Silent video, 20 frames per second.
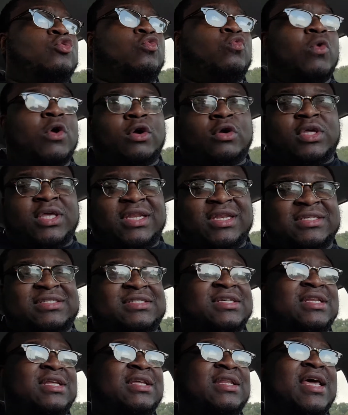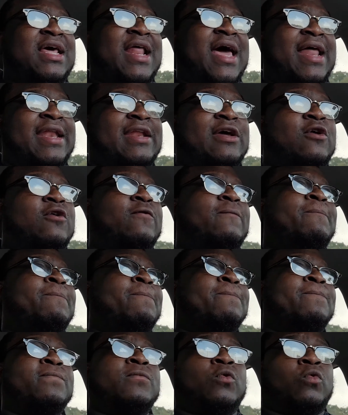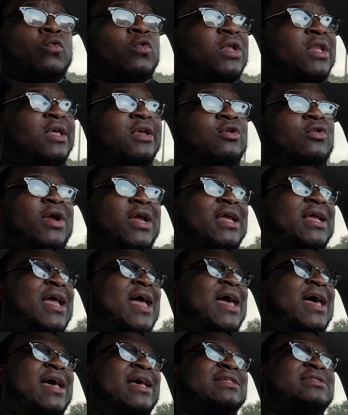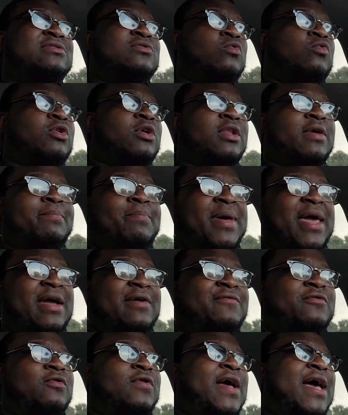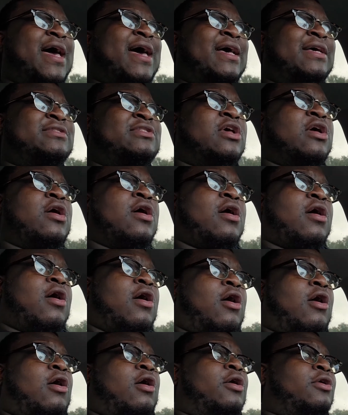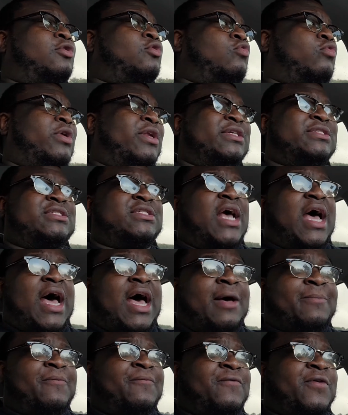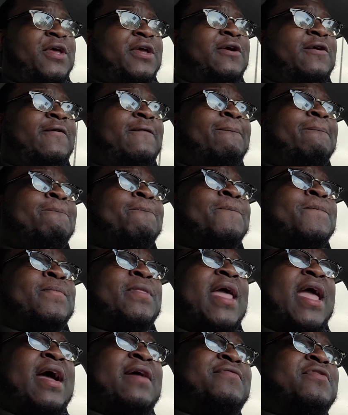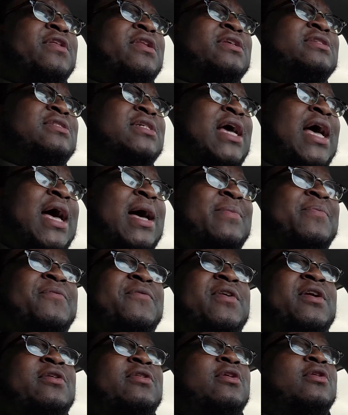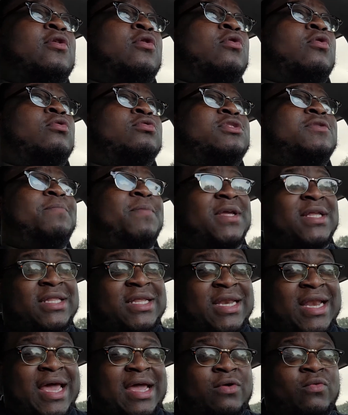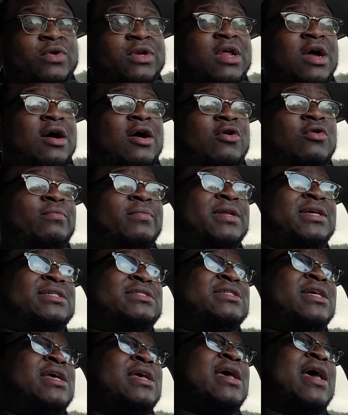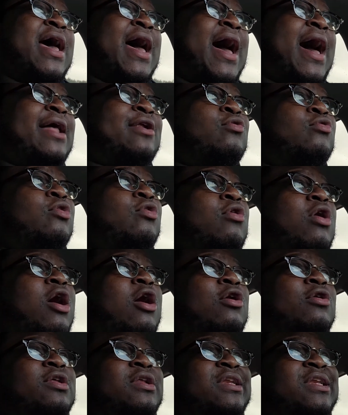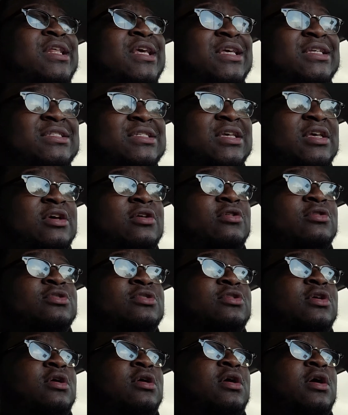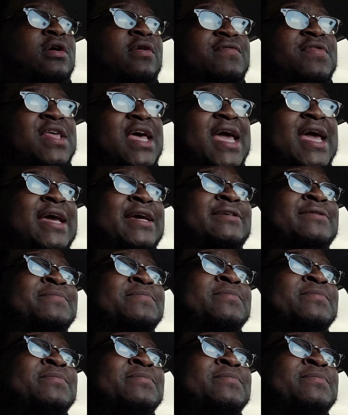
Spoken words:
work in the city that I know, really great guys, real impactful guys, are doing a job fair. After the job fair, they're gonna go spend the night with the homeless. I don't know all the details of that.